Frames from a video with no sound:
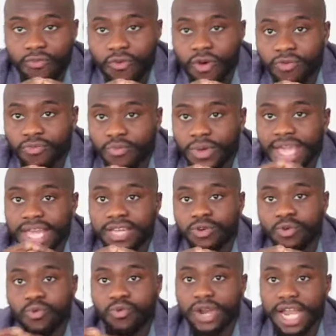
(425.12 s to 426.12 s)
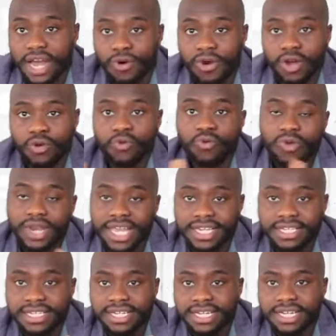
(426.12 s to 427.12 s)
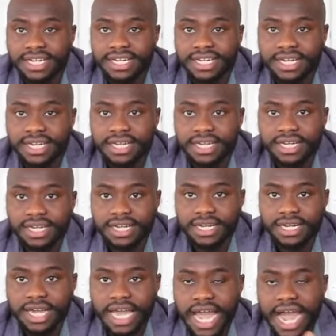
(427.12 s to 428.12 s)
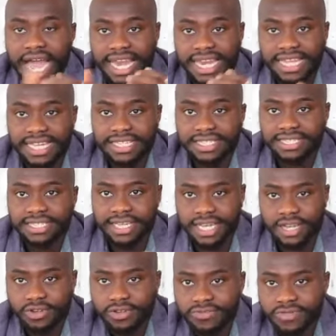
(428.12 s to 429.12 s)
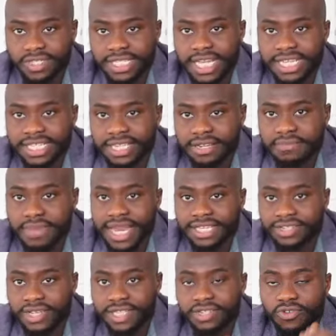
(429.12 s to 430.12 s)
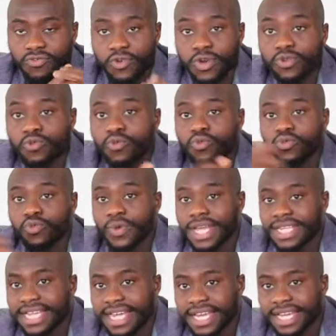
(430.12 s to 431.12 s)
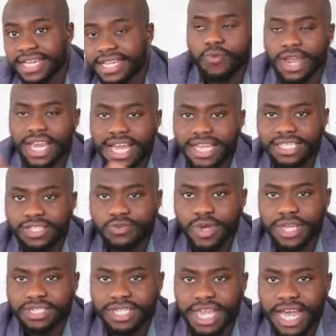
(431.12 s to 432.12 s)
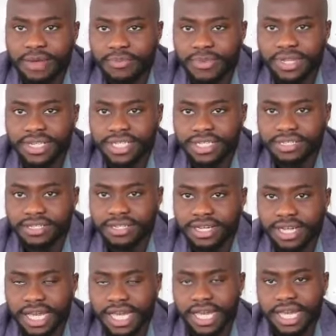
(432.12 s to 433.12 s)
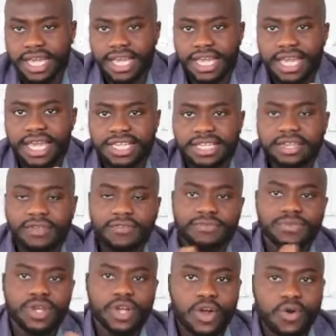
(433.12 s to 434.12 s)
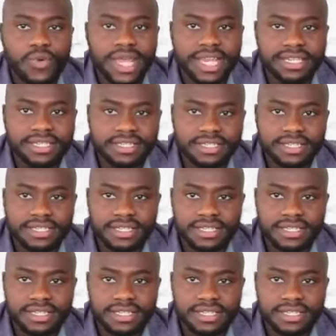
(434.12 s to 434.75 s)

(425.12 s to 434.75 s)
phone where he can call out and call in, at least he could have just texted the manager instead of going all the way there. When that situation happened, instead of him to go in